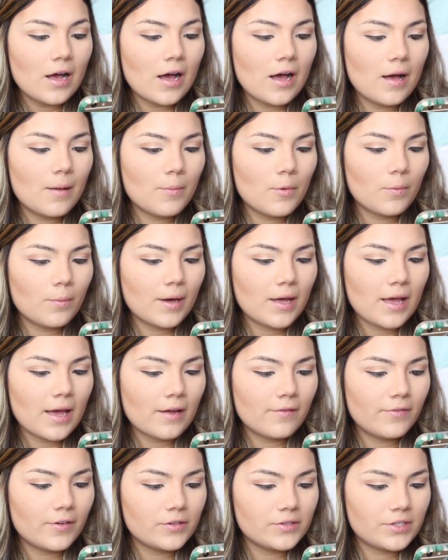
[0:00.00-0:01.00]
Um, what
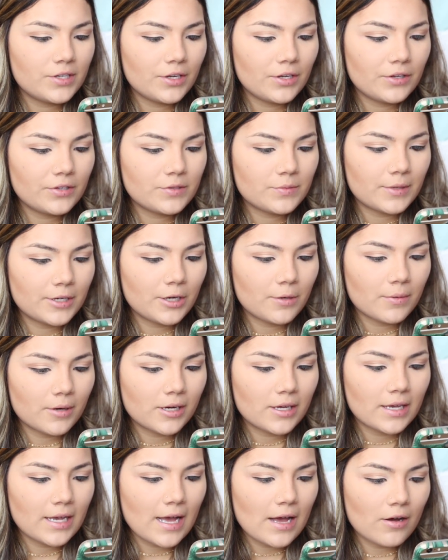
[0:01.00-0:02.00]
headphones do you use when you're
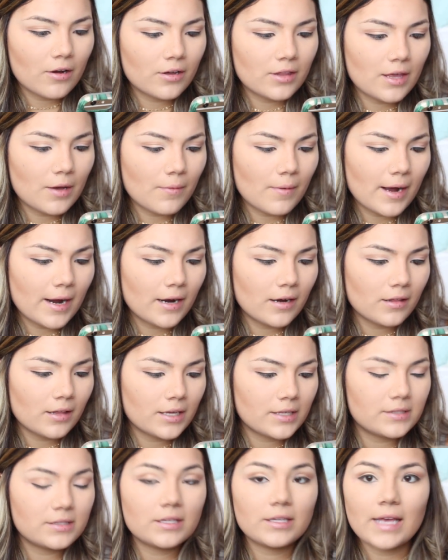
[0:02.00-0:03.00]
working out? Are they
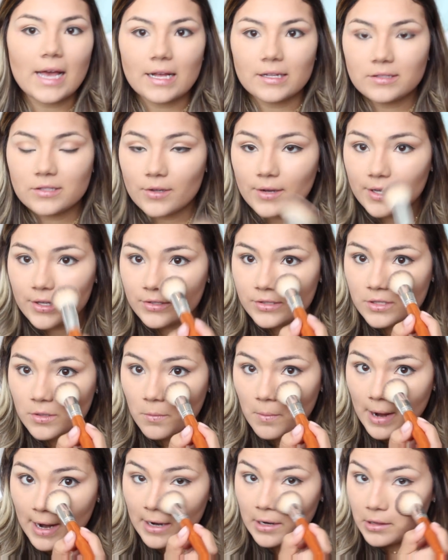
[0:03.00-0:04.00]
wireless? Yes, yeah, so I use
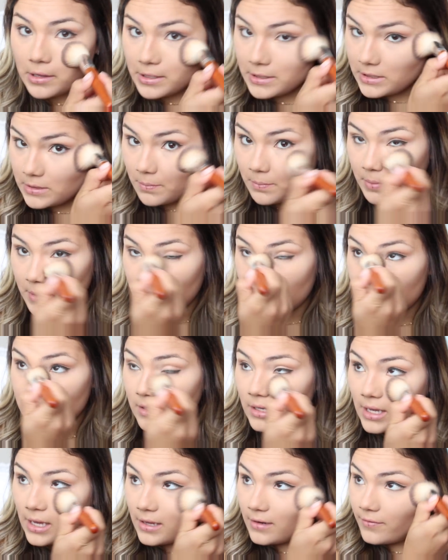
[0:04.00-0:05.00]
the wireless
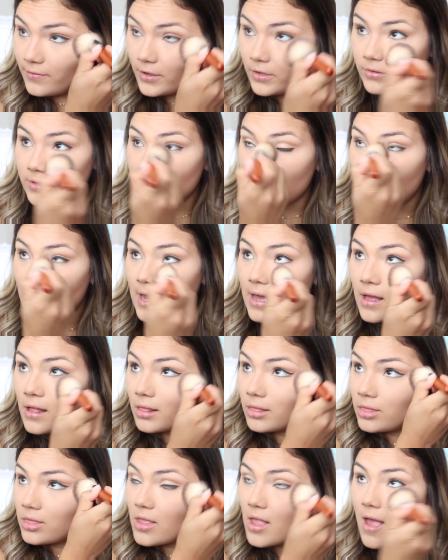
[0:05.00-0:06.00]
Beats headphones. I
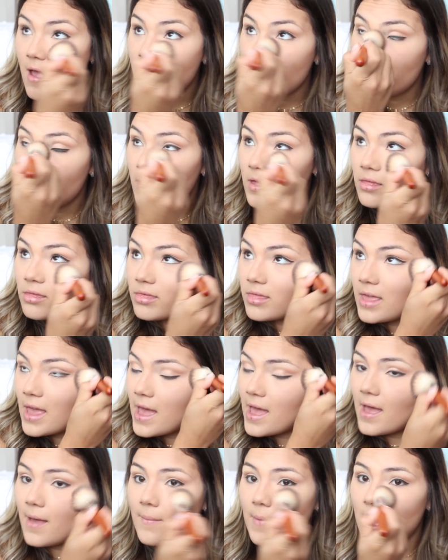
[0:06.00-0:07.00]
love
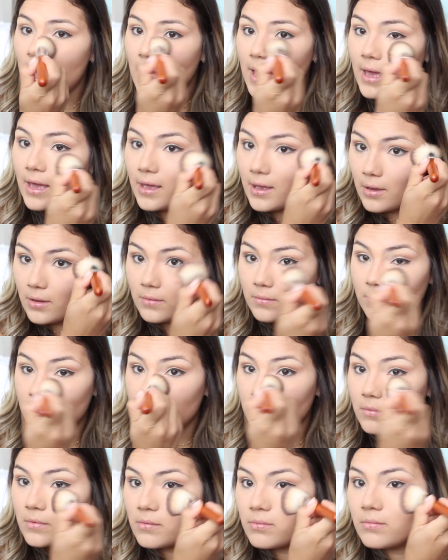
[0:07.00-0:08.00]
them. I
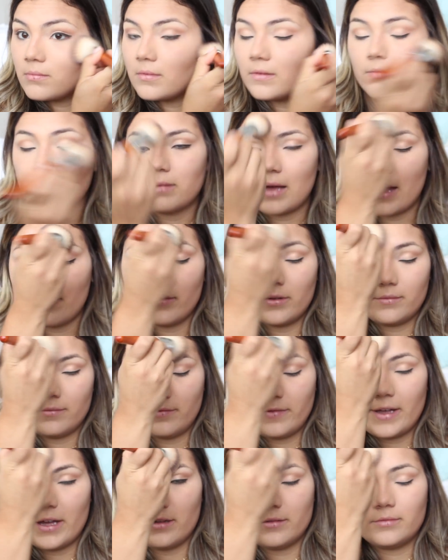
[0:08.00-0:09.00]
haven't
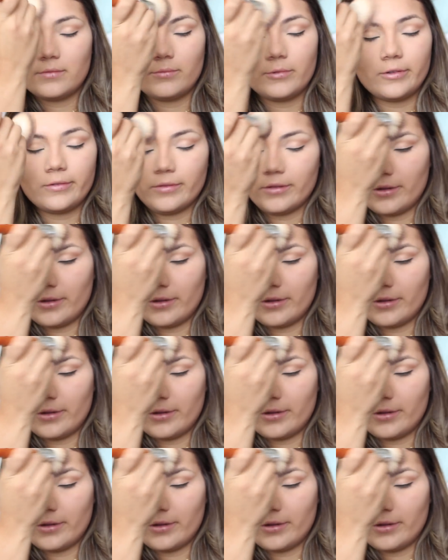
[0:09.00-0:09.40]
found, well,